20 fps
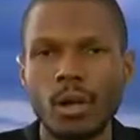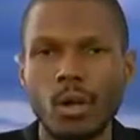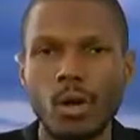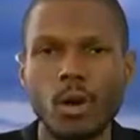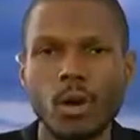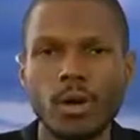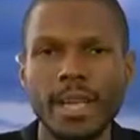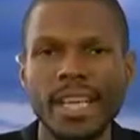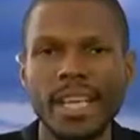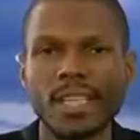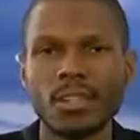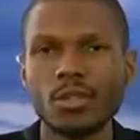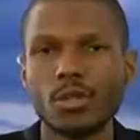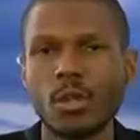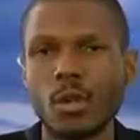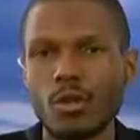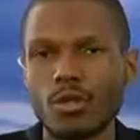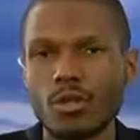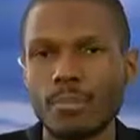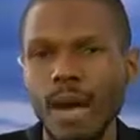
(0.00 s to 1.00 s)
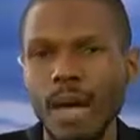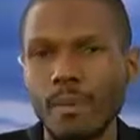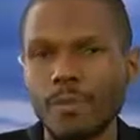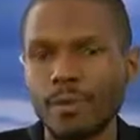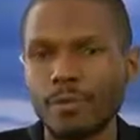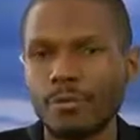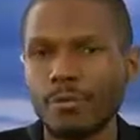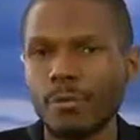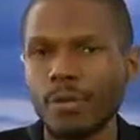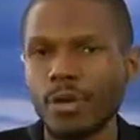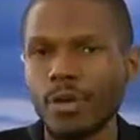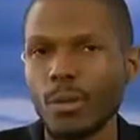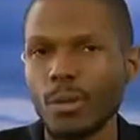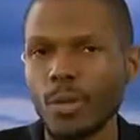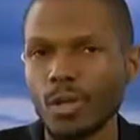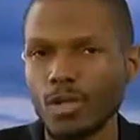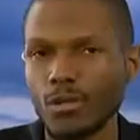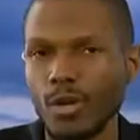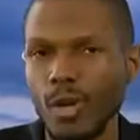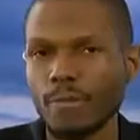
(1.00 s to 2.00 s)
or on the East Coast might be familiar
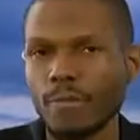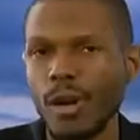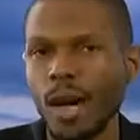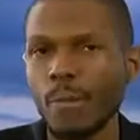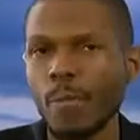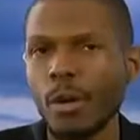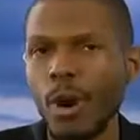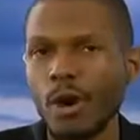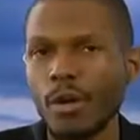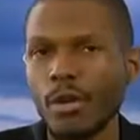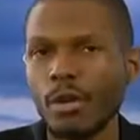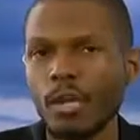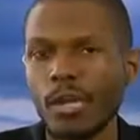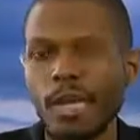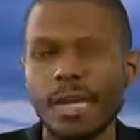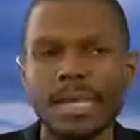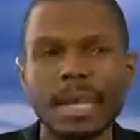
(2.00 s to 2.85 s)
with Trayvon Martin.